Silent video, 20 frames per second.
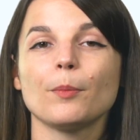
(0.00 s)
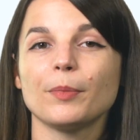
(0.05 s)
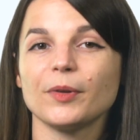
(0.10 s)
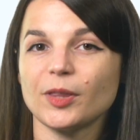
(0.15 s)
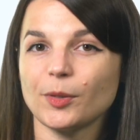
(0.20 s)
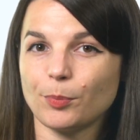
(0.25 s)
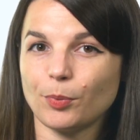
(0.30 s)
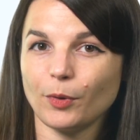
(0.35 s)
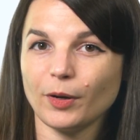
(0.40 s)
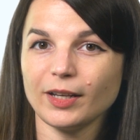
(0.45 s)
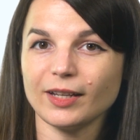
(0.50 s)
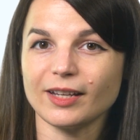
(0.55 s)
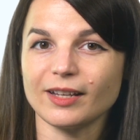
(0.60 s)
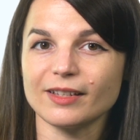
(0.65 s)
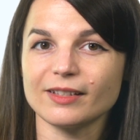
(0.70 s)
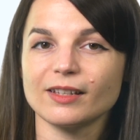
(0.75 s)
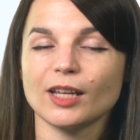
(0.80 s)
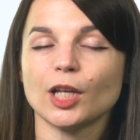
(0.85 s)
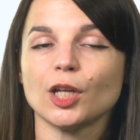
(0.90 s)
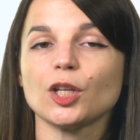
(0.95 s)
But the point
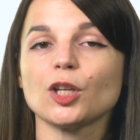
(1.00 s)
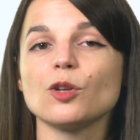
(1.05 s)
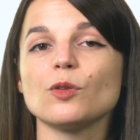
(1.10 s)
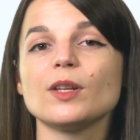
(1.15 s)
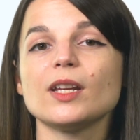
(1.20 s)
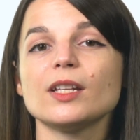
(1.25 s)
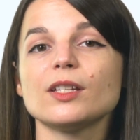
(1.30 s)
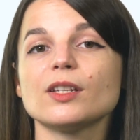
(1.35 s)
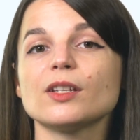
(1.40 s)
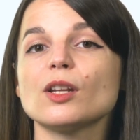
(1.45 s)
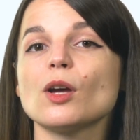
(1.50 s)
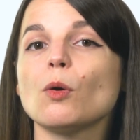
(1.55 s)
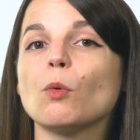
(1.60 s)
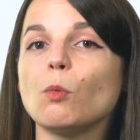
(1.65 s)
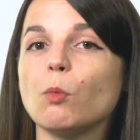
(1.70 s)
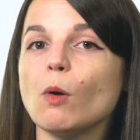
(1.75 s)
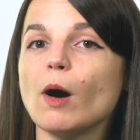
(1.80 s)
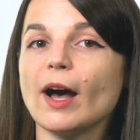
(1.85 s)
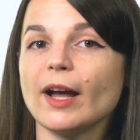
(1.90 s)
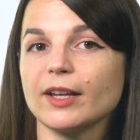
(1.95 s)
is, you need to know
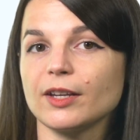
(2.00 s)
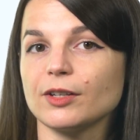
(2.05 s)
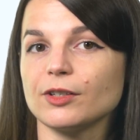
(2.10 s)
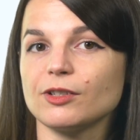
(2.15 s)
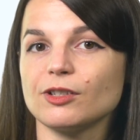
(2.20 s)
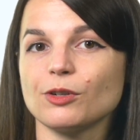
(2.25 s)
why you're